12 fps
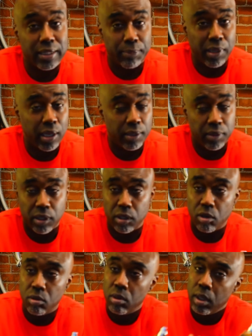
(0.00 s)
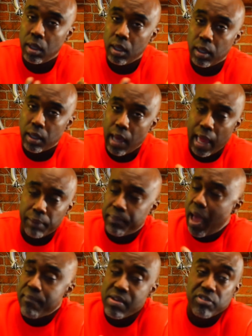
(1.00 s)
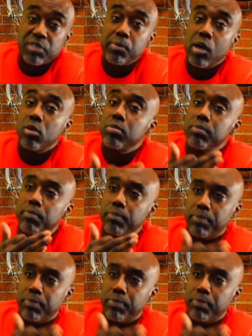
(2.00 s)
I mean, you know, I've, I've never smelled